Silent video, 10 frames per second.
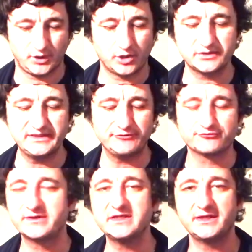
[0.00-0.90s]
hardly
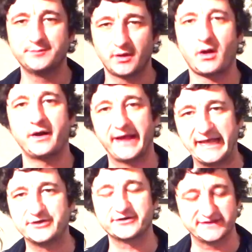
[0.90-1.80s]
really a book on
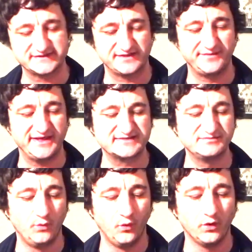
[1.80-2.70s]
anarchism. It's
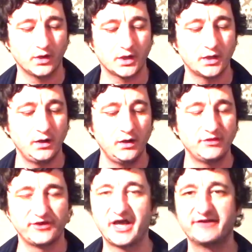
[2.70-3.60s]
more
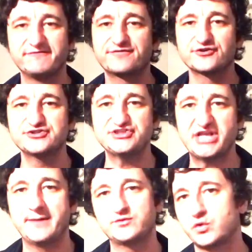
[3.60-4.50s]
the kind of first
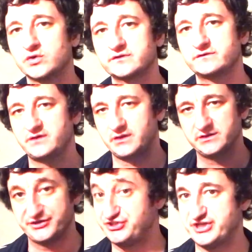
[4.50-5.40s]
step toward the
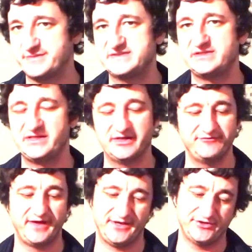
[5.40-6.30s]
legitimacy
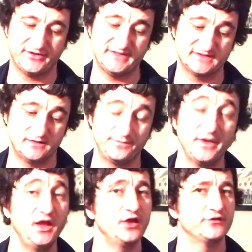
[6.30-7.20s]
of anarchism.
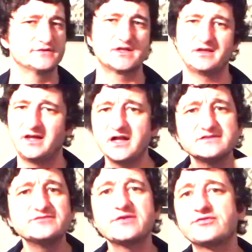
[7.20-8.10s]
There's lots
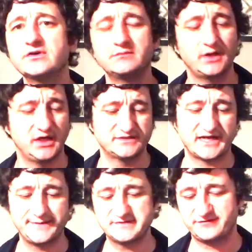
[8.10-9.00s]
of different
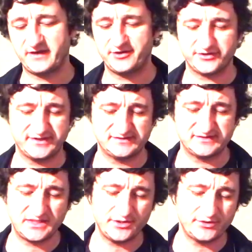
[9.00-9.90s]
types of
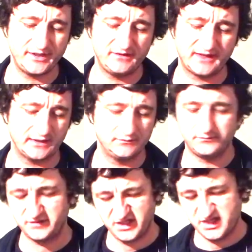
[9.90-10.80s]
anarchist theory that
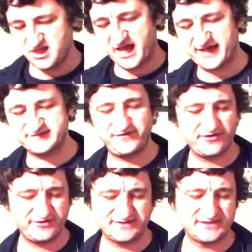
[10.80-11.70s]
has
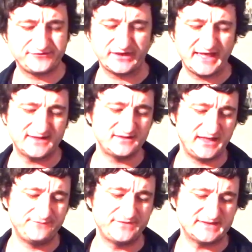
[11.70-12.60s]
various different
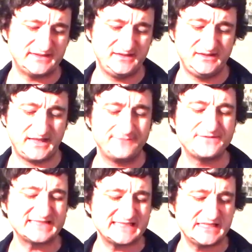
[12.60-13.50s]

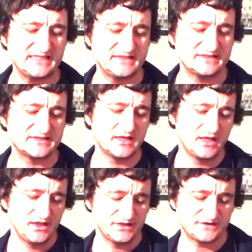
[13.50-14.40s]
emphases.
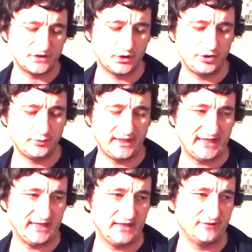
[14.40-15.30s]
So you
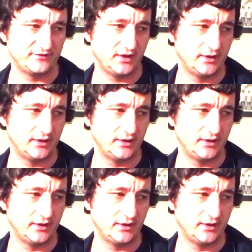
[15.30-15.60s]
have